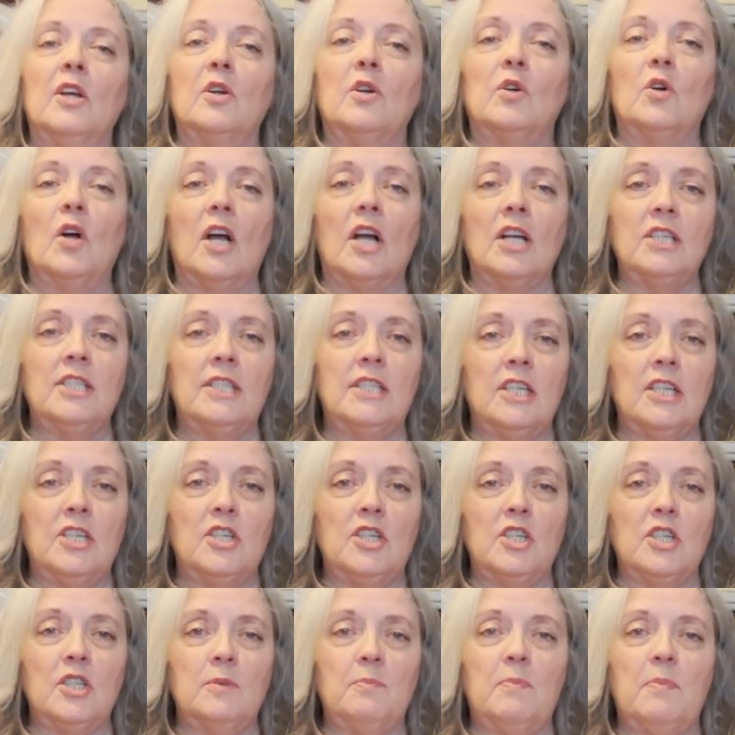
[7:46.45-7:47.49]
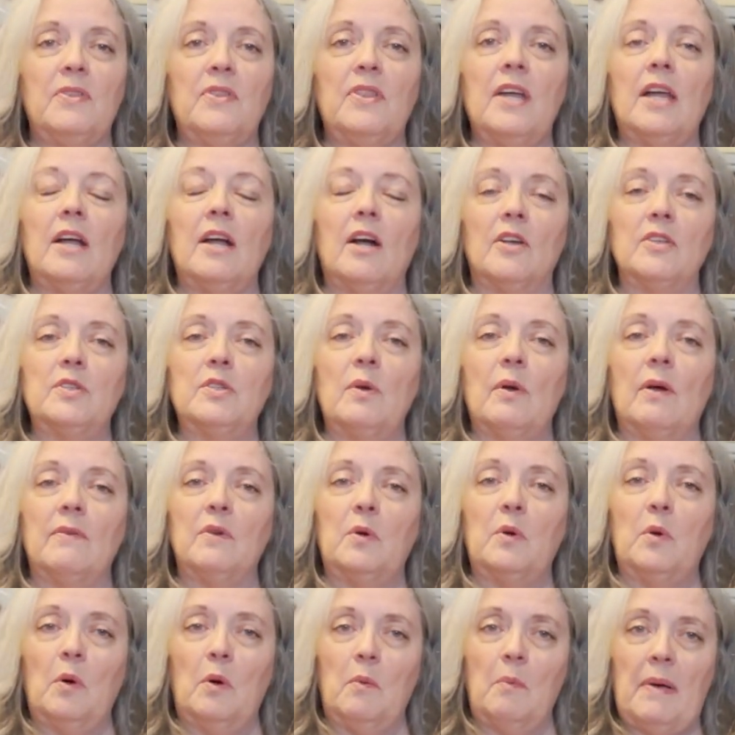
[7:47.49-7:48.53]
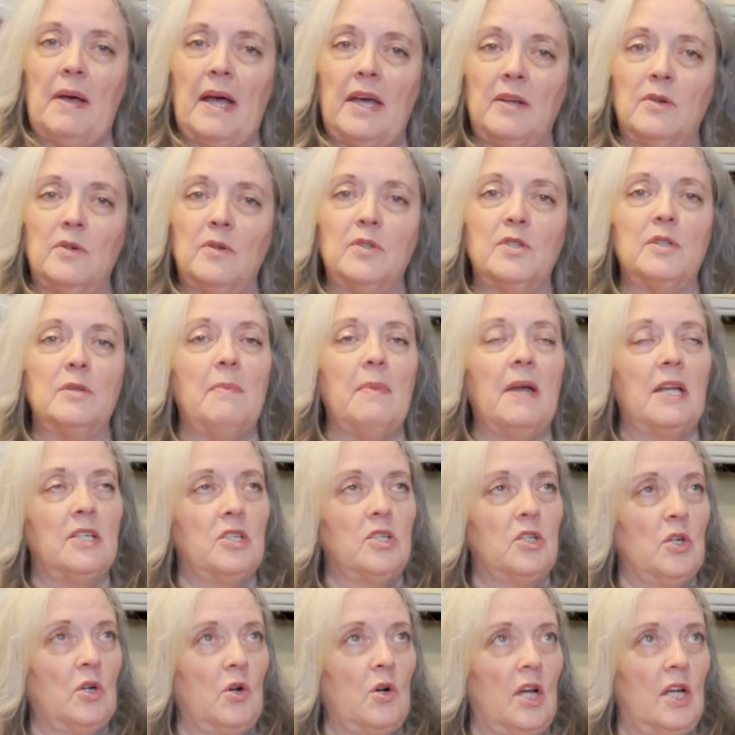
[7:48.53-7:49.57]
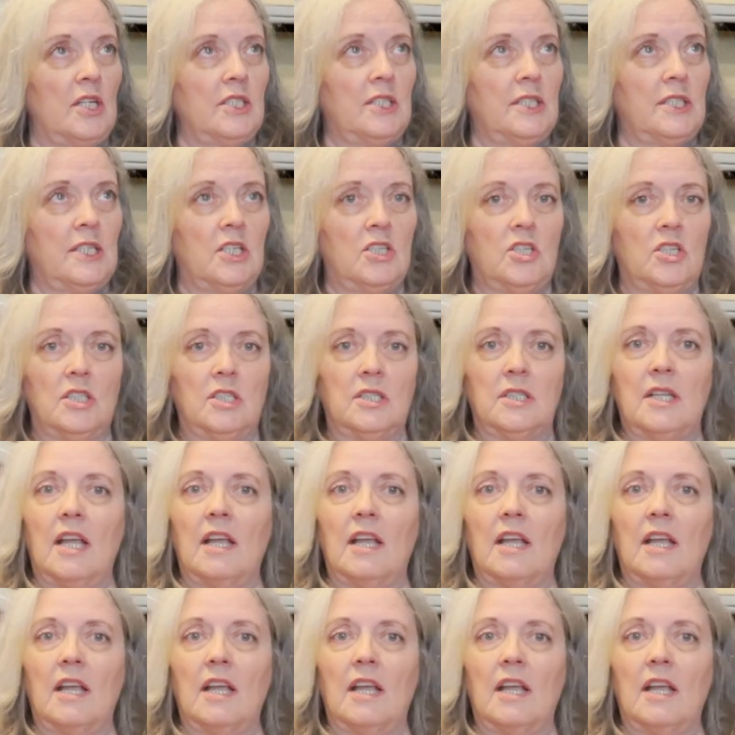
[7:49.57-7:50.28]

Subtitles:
cross stitches, but they also have quilt patterns that match the cross stitches,